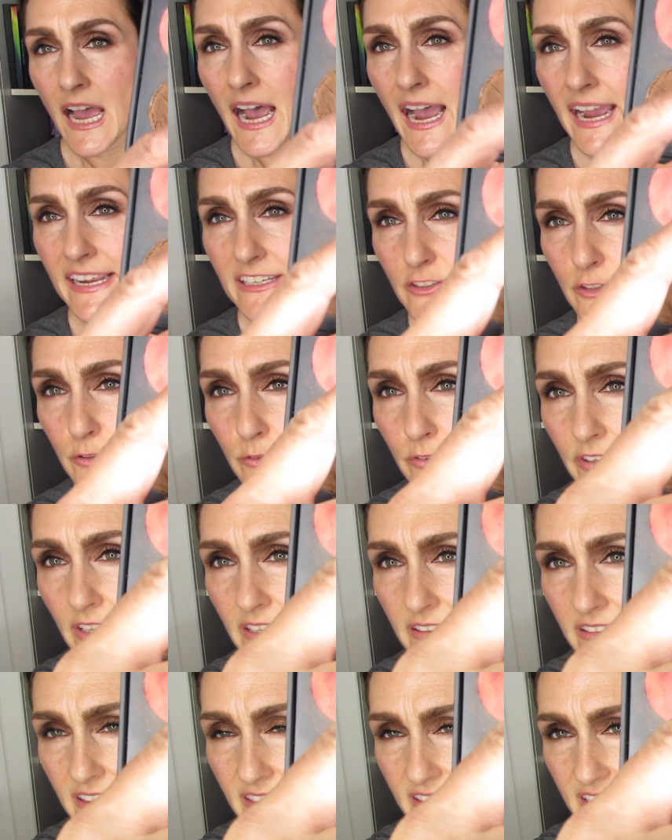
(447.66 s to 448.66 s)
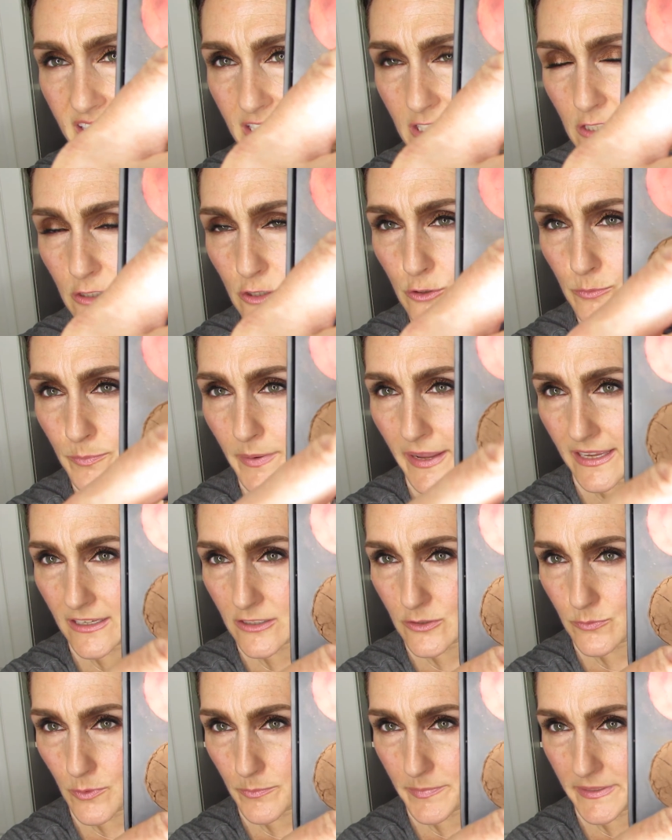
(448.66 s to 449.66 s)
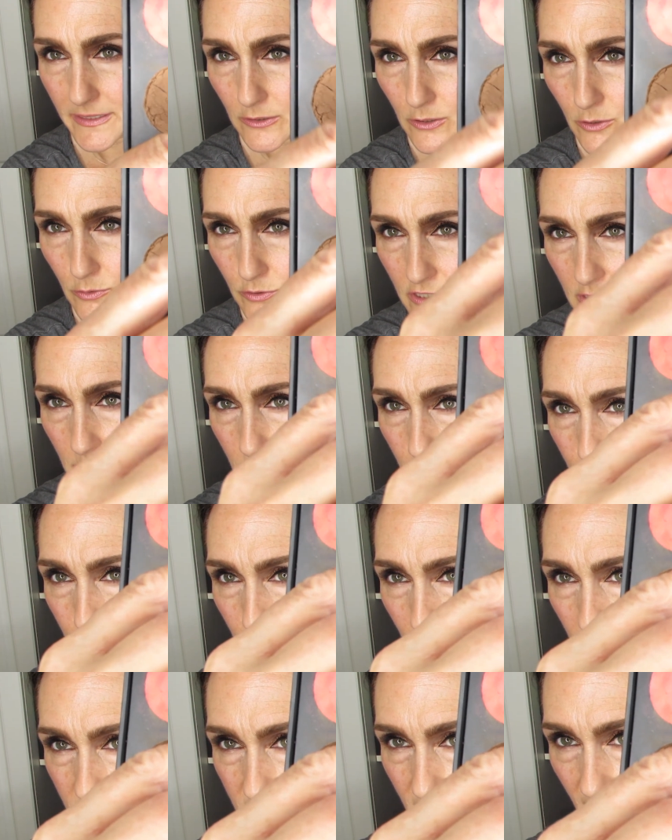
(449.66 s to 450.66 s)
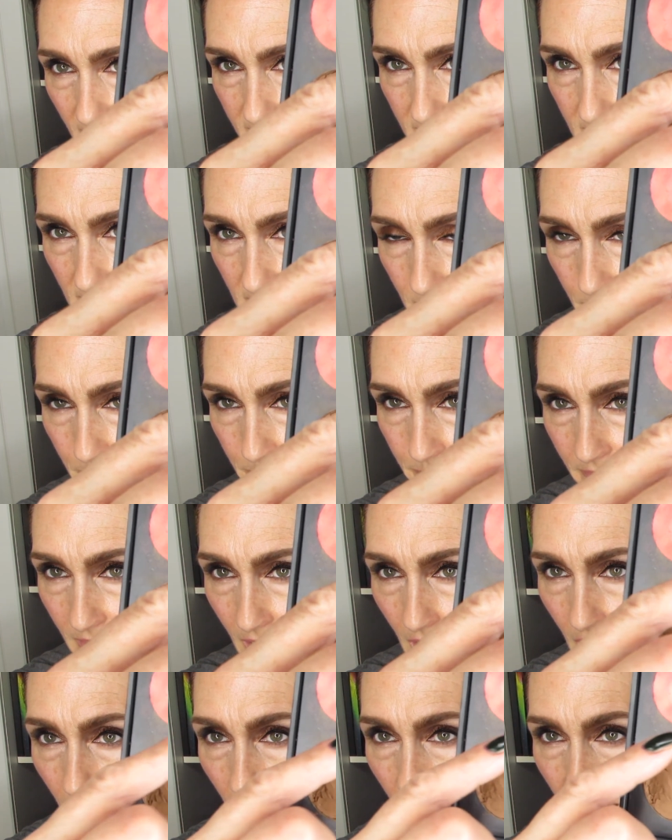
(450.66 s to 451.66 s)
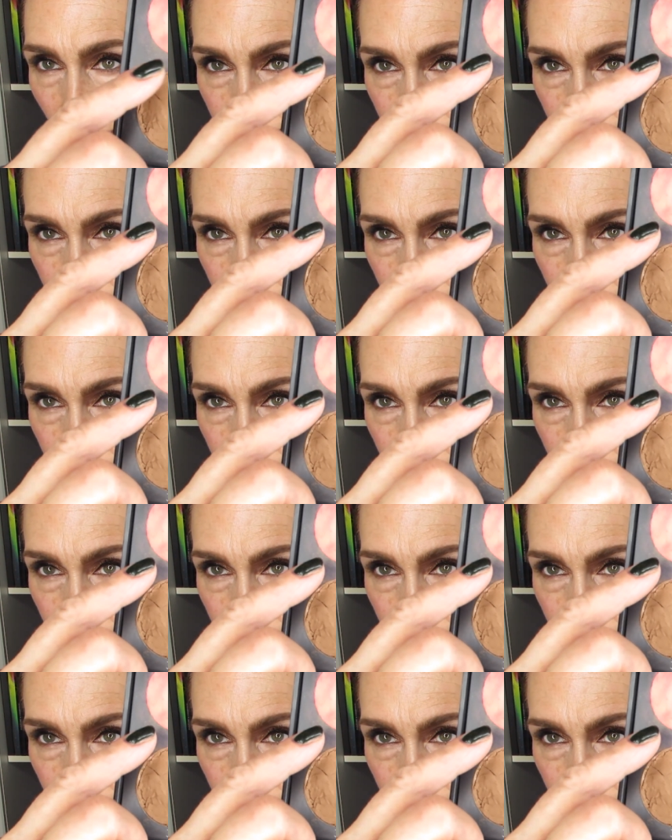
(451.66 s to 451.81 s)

I do think that these two pans will be close to done. I